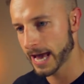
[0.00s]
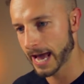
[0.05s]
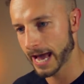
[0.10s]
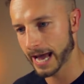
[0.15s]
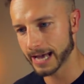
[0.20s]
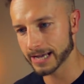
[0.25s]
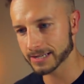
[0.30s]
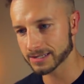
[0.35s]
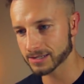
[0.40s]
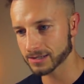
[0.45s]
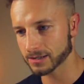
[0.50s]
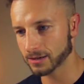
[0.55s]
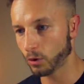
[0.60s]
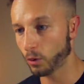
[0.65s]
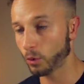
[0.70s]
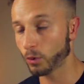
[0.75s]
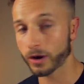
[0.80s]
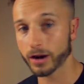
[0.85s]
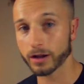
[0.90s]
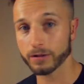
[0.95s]
as
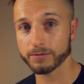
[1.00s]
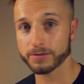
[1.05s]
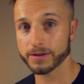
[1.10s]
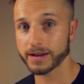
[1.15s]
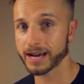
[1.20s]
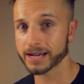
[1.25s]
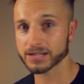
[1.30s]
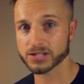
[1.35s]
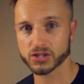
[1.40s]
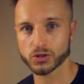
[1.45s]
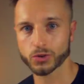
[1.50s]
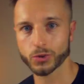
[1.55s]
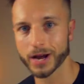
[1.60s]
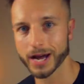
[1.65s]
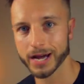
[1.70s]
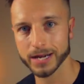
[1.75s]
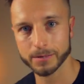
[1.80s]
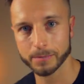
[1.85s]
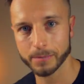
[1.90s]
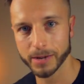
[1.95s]
oral
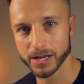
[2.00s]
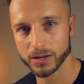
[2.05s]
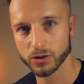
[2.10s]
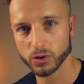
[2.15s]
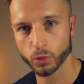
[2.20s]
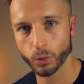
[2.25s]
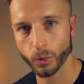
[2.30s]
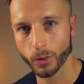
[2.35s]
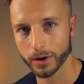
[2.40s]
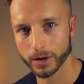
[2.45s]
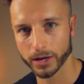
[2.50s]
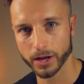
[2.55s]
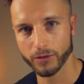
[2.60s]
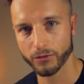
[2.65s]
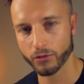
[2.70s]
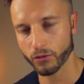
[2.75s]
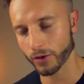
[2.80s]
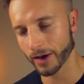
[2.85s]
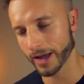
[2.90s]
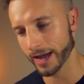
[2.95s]
finasteride may not work
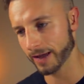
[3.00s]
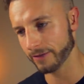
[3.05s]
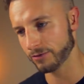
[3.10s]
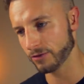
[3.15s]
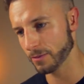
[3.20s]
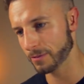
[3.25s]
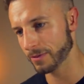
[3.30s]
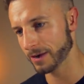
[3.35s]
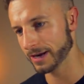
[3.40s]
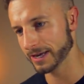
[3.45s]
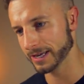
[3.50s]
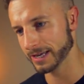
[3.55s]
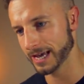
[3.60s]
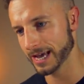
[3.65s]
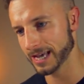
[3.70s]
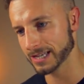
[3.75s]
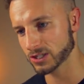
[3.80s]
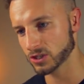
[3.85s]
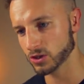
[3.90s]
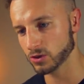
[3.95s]
for everybody,
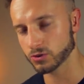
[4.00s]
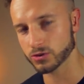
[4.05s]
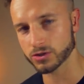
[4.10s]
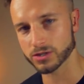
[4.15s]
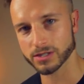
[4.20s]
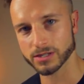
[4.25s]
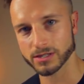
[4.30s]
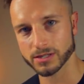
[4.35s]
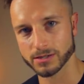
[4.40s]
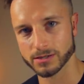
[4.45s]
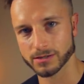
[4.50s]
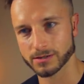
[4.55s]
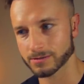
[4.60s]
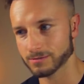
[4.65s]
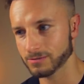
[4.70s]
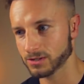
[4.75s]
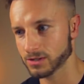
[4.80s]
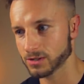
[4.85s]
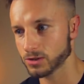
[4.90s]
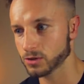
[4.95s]
as
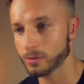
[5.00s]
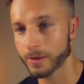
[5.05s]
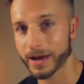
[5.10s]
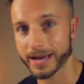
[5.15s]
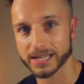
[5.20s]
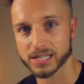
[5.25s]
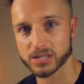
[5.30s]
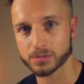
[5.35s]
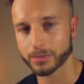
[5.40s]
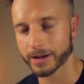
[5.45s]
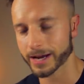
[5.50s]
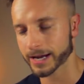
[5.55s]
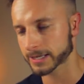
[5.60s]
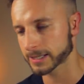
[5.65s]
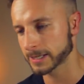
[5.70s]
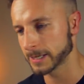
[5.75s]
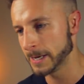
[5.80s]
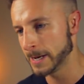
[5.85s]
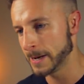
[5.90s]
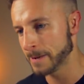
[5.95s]
you may
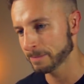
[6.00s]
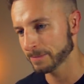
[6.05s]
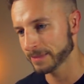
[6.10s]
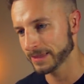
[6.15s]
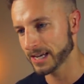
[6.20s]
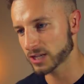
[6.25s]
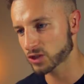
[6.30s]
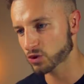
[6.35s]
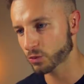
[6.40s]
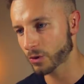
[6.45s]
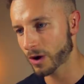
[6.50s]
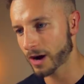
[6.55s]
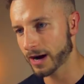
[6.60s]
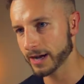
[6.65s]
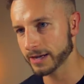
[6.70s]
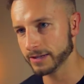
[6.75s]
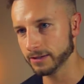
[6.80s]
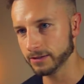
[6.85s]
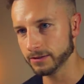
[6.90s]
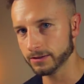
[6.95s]
expect. That's
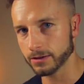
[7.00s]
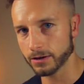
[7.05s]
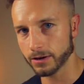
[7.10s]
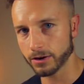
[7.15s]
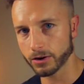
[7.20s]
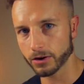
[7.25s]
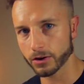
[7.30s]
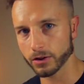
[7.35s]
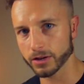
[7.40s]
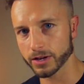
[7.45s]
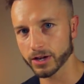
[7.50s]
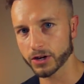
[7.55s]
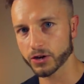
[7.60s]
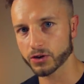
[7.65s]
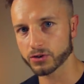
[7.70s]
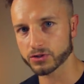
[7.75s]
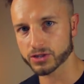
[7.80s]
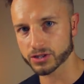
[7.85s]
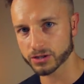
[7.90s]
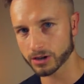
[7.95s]
why the earlier
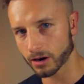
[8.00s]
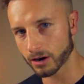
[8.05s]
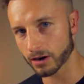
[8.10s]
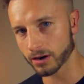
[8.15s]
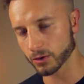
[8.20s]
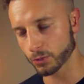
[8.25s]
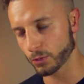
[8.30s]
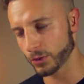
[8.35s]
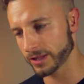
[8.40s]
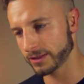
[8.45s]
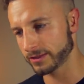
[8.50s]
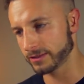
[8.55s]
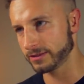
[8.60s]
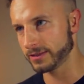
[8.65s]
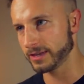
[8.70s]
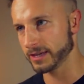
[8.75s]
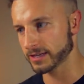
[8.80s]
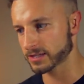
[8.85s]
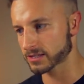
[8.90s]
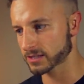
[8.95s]
you start with
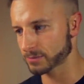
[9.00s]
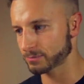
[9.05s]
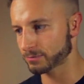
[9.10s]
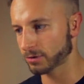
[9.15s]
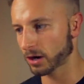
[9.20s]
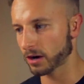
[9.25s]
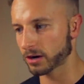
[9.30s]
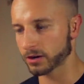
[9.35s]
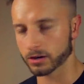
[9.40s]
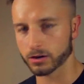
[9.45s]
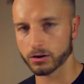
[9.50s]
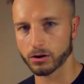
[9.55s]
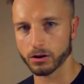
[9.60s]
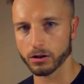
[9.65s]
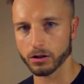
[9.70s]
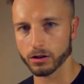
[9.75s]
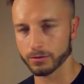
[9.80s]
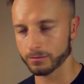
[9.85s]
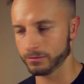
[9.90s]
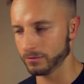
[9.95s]
this
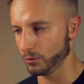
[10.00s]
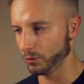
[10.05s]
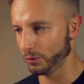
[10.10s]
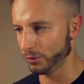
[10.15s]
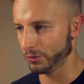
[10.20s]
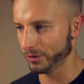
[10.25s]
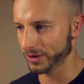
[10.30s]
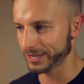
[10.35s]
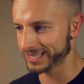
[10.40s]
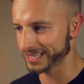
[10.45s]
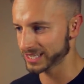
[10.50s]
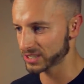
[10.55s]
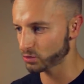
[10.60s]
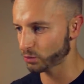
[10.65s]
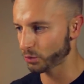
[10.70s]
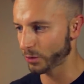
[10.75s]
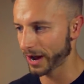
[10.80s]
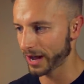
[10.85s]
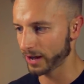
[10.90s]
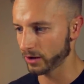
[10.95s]
protocol, with this
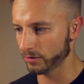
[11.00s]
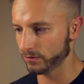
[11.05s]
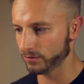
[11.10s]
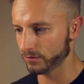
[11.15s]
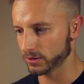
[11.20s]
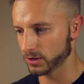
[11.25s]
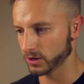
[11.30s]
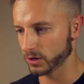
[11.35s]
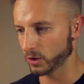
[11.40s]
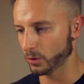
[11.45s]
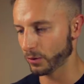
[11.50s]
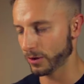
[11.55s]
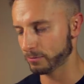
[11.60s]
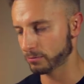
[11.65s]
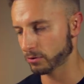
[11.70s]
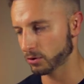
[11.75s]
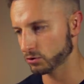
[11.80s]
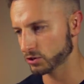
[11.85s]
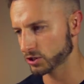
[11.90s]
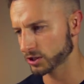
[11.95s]
way of, you know,
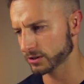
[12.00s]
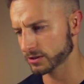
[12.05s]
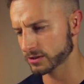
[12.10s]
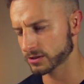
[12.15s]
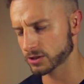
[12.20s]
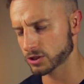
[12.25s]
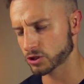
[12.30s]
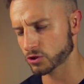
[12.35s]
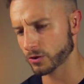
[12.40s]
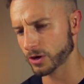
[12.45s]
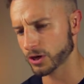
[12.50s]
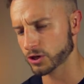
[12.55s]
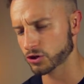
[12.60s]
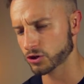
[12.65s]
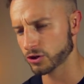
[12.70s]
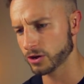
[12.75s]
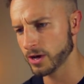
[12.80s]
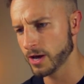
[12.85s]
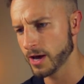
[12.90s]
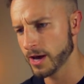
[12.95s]
approaching the situation,